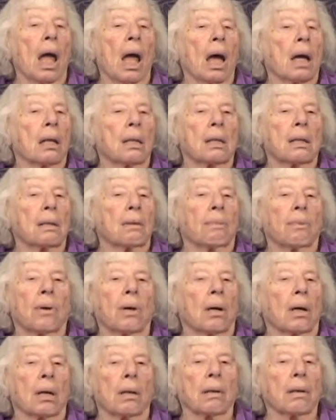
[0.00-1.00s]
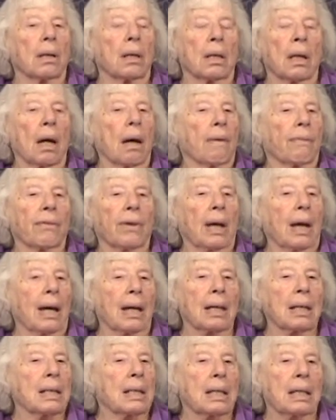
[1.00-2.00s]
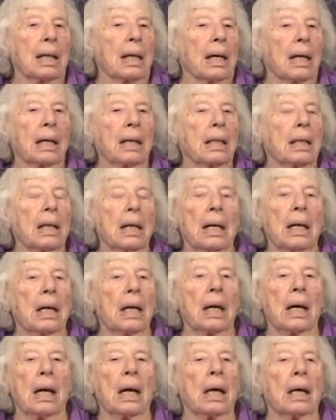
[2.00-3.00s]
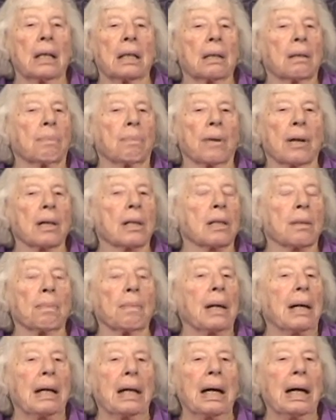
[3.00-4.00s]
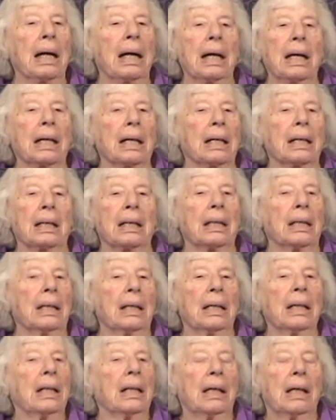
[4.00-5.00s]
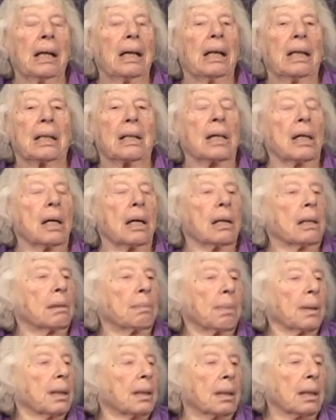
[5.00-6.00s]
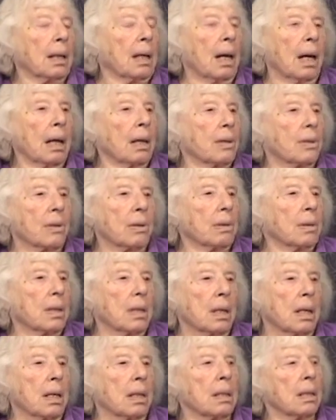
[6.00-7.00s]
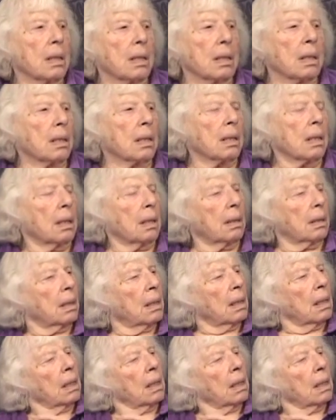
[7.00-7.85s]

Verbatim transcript: and the war in Afghanistan. And it breaks my heart I, to hear about the casualties. It's, uh,